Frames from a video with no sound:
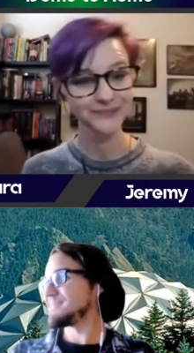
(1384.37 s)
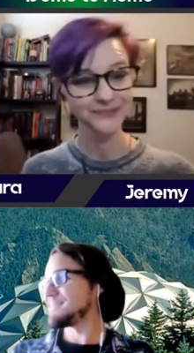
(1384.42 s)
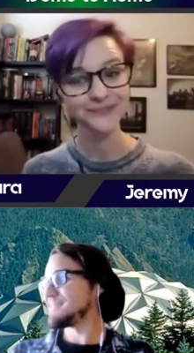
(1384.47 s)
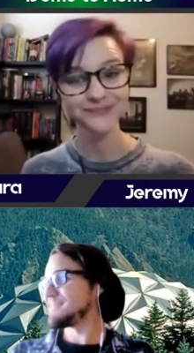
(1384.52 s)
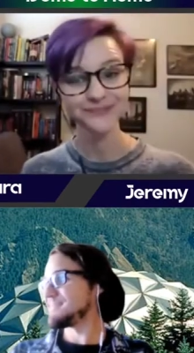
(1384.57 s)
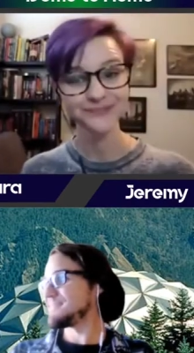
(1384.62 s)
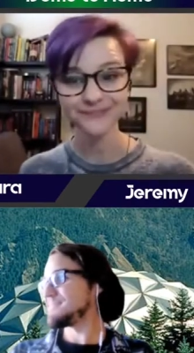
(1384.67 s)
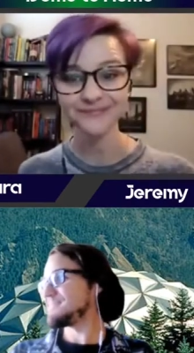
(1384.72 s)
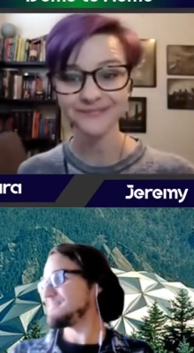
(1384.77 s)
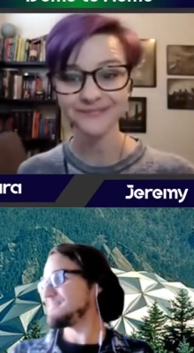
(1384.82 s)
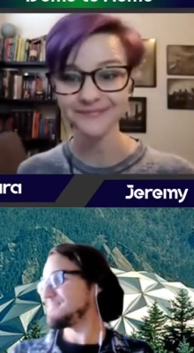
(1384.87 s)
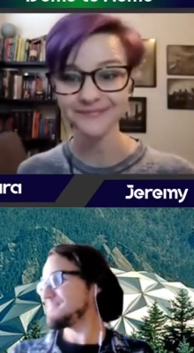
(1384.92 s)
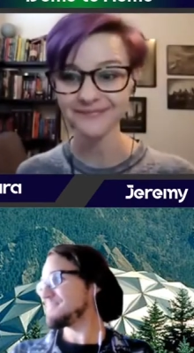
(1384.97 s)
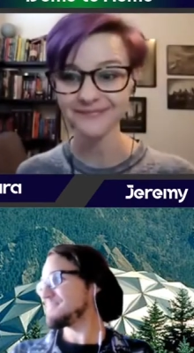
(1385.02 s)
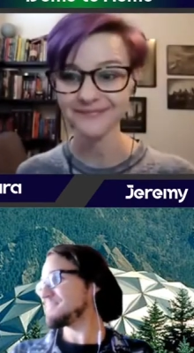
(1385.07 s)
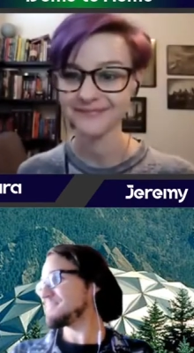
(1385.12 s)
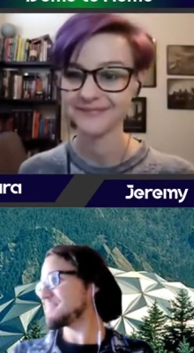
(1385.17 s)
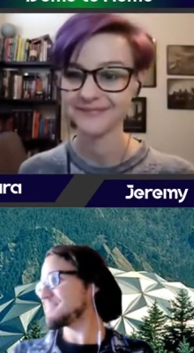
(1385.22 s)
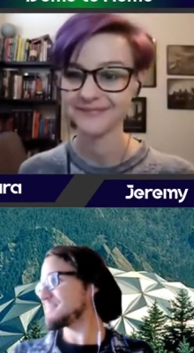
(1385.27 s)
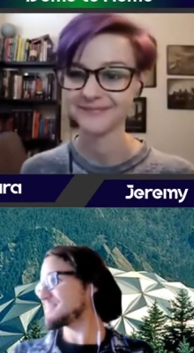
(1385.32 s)

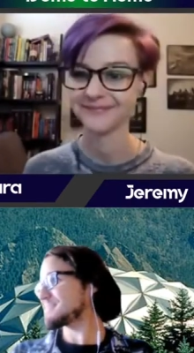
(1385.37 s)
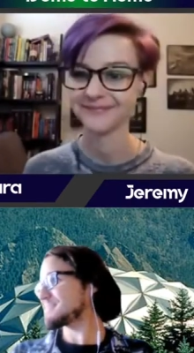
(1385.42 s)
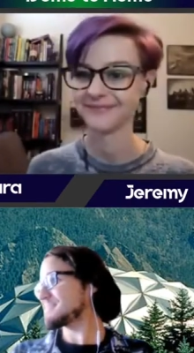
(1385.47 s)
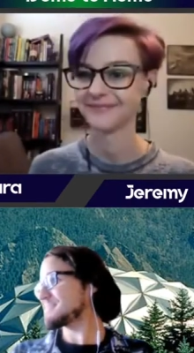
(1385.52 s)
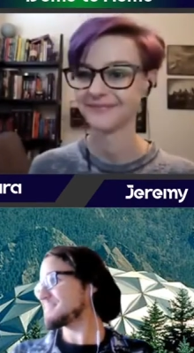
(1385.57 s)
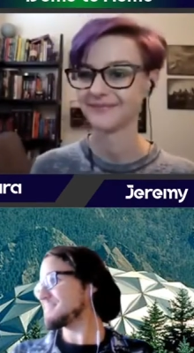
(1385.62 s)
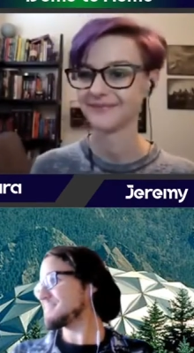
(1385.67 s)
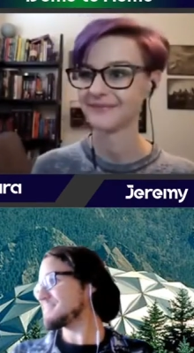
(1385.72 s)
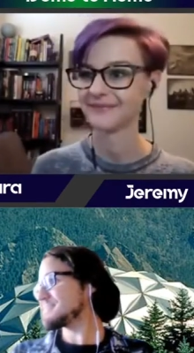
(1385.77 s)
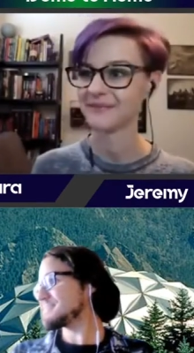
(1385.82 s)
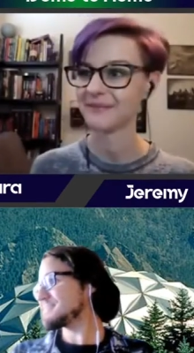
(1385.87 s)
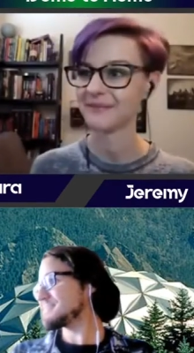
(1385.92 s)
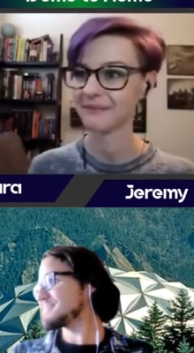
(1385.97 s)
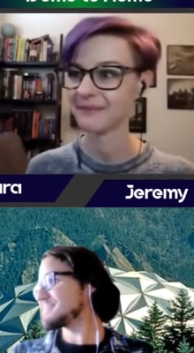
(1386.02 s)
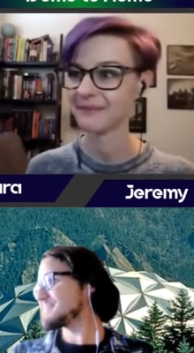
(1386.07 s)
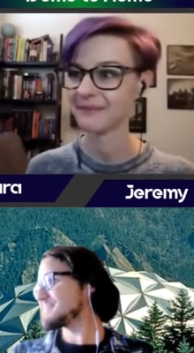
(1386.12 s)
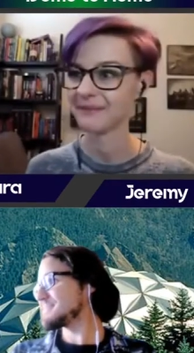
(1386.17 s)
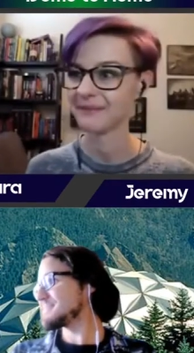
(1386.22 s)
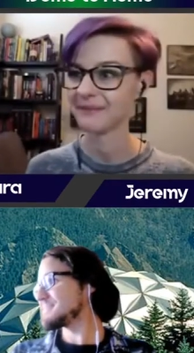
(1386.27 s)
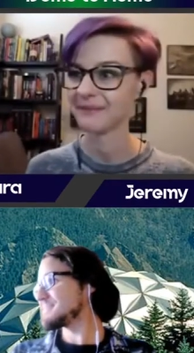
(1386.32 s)

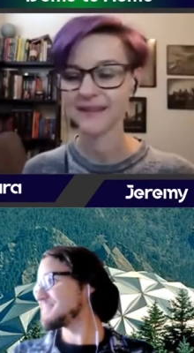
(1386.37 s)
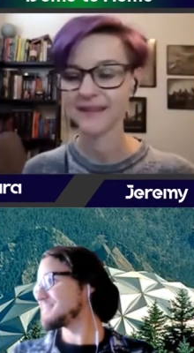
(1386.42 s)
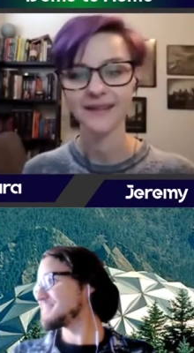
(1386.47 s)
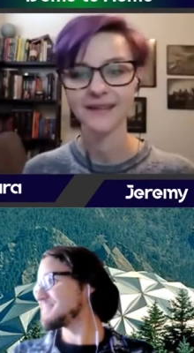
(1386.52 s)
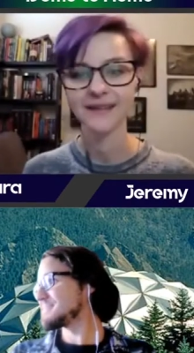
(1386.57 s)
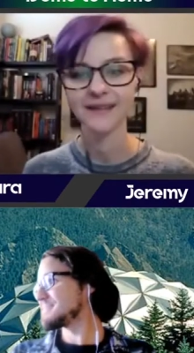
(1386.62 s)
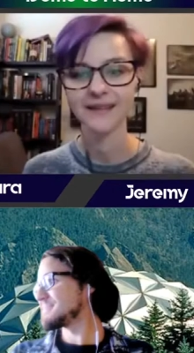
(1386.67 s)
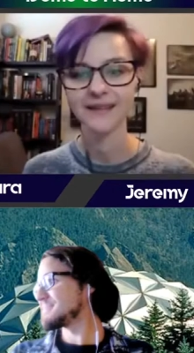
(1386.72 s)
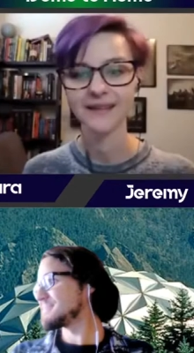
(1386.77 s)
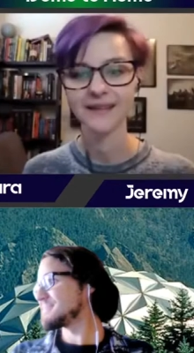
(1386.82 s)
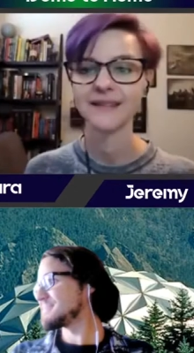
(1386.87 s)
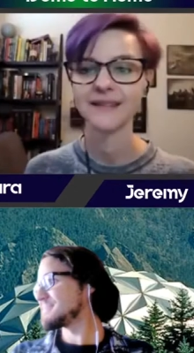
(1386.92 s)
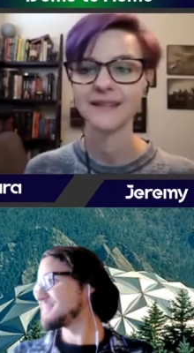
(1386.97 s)
(silence)